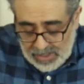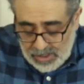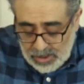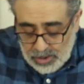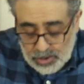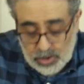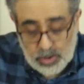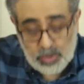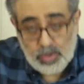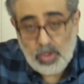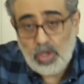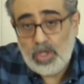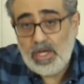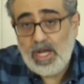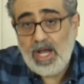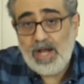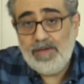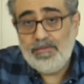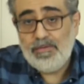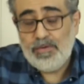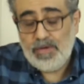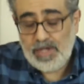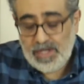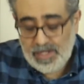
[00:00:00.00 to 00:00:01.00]
Do not
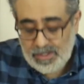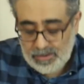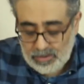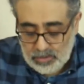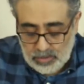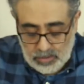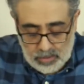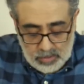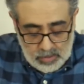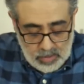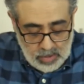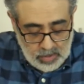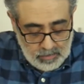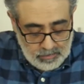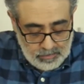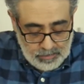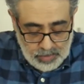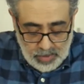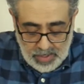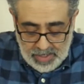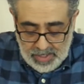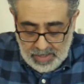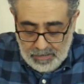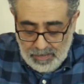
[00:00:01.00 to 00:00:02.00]
cover it, do not
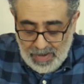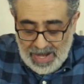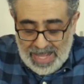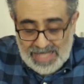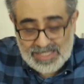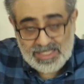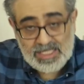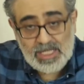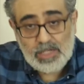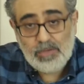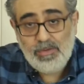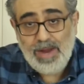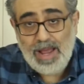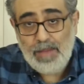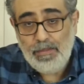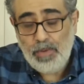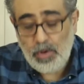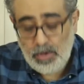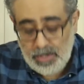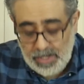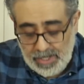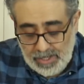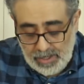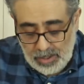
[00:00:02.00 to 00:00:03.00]
put any plastic wrap
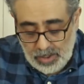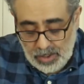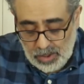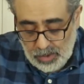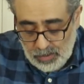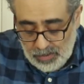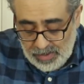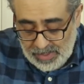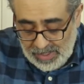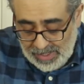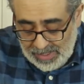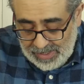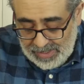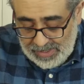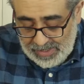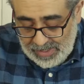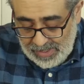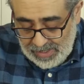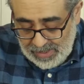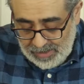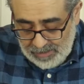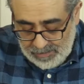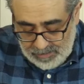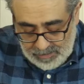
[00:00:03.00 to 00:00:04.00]
on it. You need
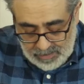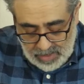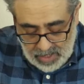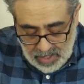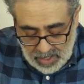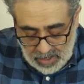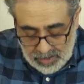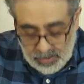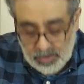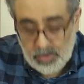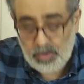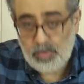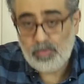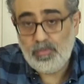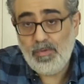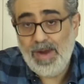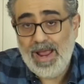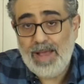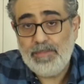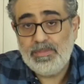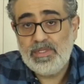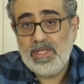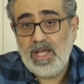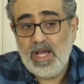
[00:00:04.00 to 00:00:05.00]
it
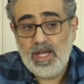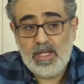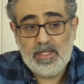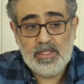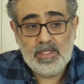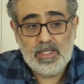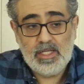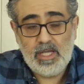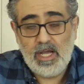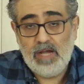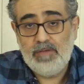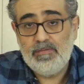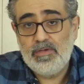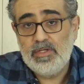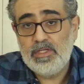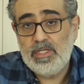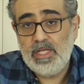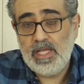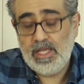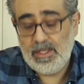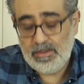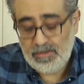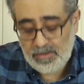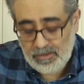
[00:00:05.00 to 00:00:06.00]
unwrapped, uncovered
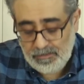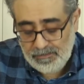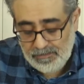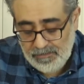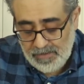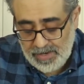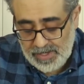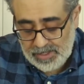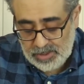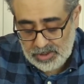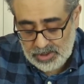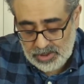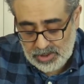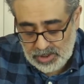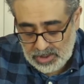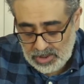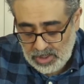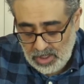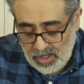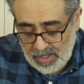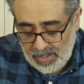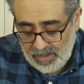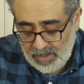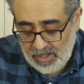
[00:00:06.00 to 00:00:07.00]
in the fridge, just
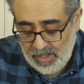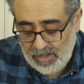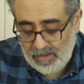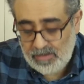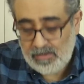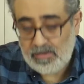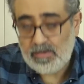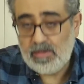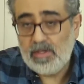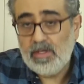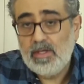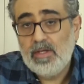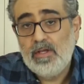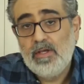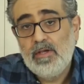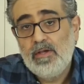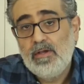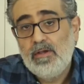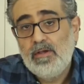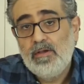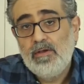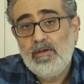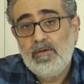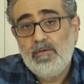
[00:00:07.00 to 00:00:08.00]
like this,
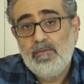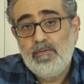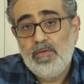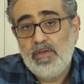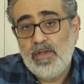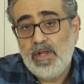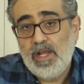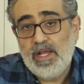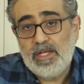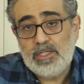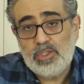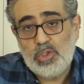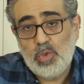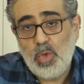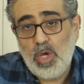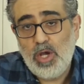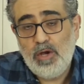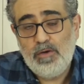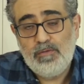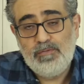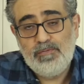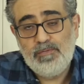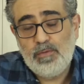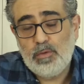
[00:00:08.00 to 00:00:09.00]
for the next
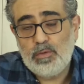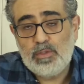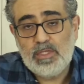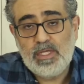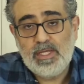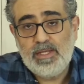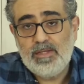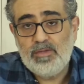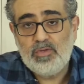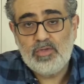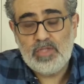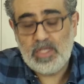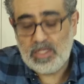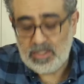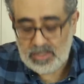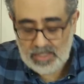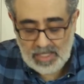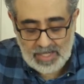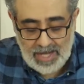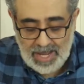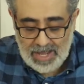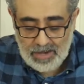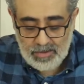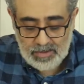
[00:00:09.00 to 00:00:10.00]
12, 14,
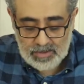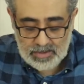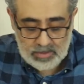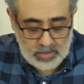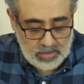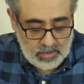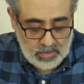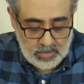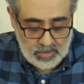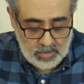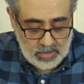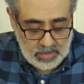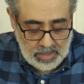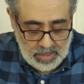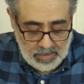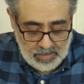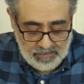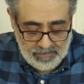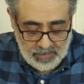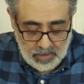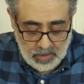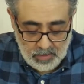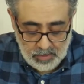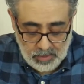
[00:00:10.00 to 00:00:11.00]
16 hours, or
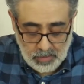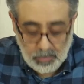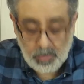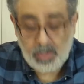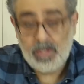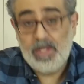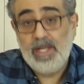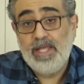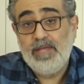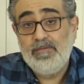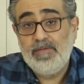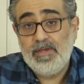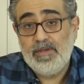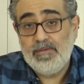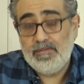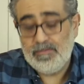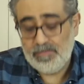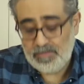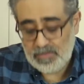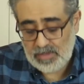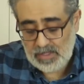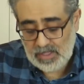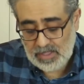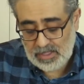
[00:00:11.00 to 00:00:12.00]
however long you want to leave it
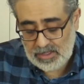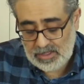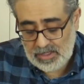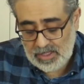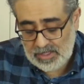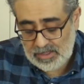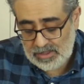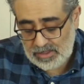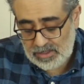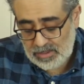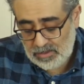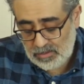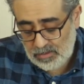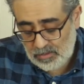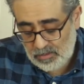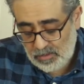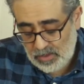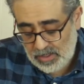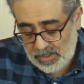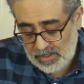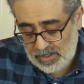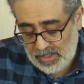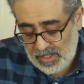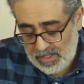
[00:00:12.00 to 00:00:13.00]
until it does
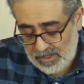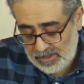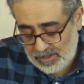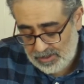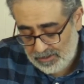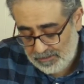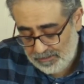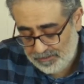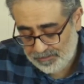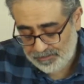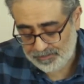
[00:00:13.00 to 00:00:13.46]
what it does.